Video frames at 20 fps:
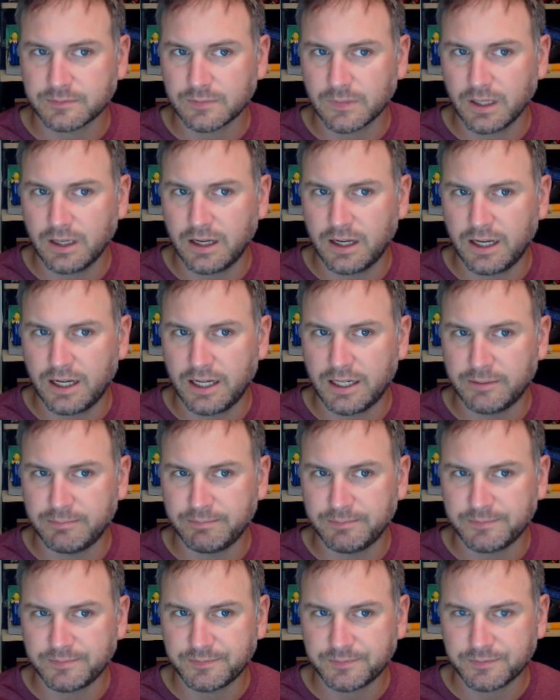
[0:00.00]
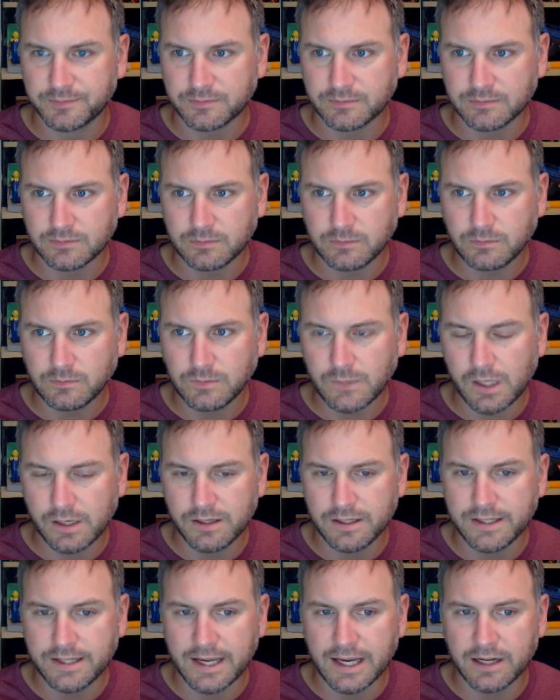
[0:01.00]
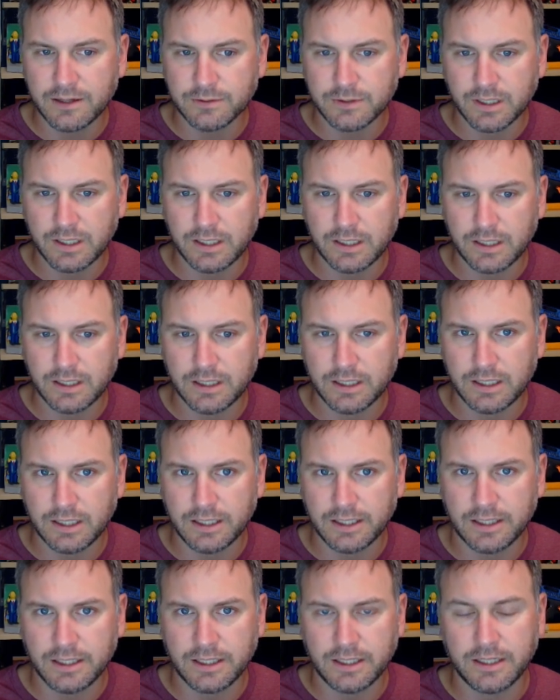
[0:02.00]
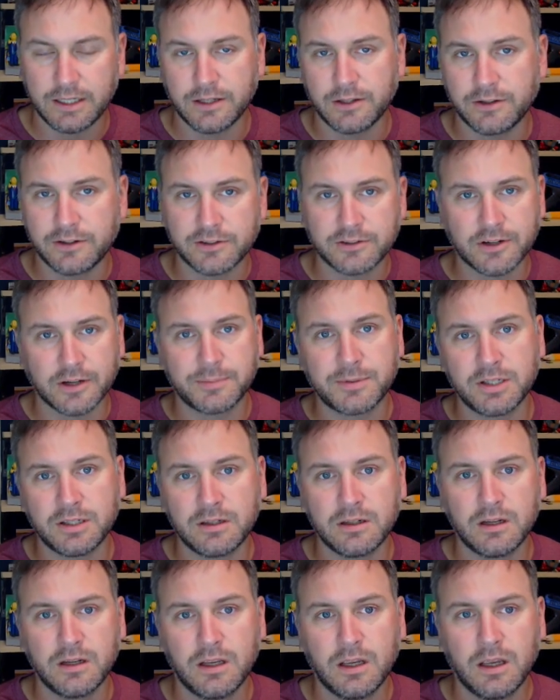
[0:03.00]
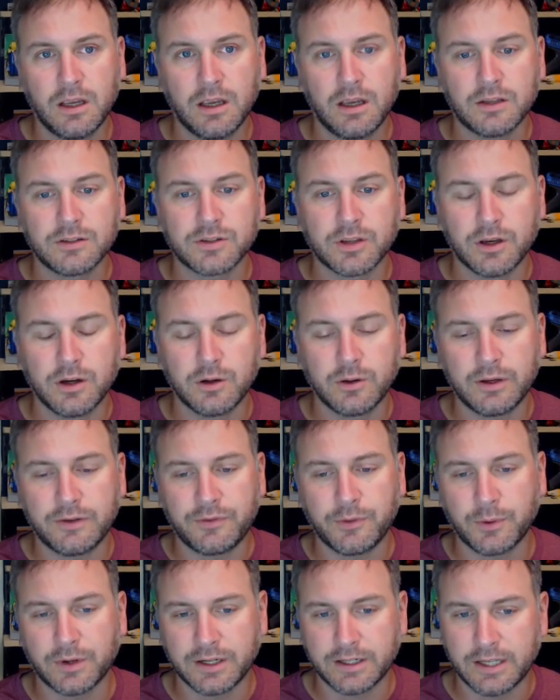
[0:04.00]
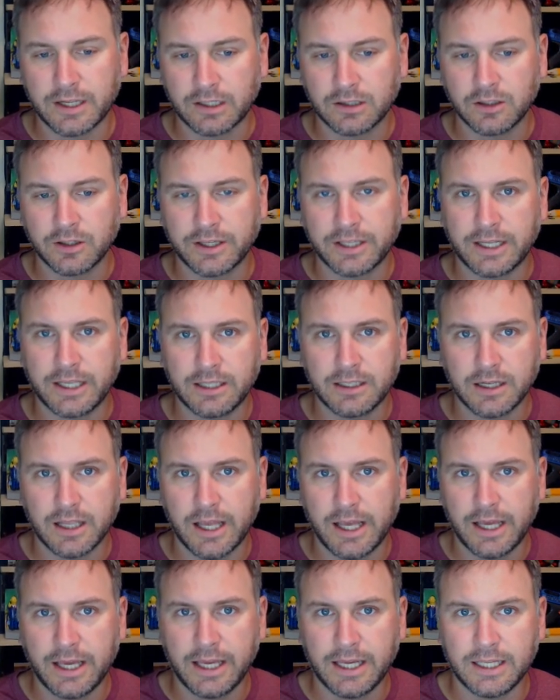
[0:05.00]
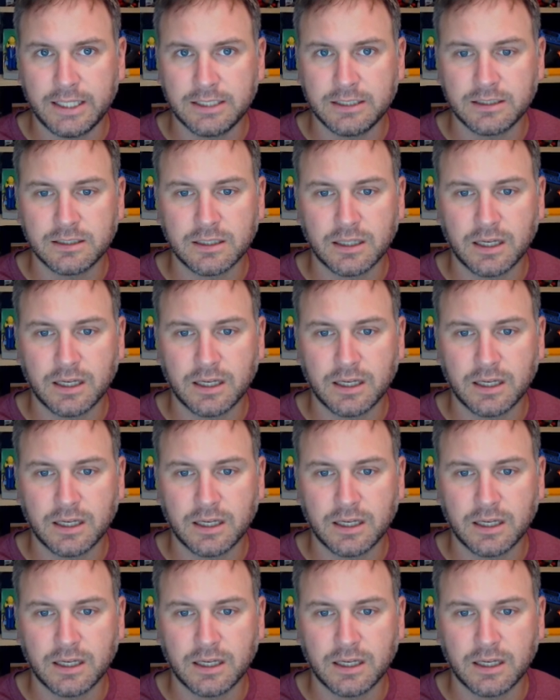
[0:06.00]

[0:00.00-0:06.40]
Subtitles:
down in the description. So if you want to take a look at it and,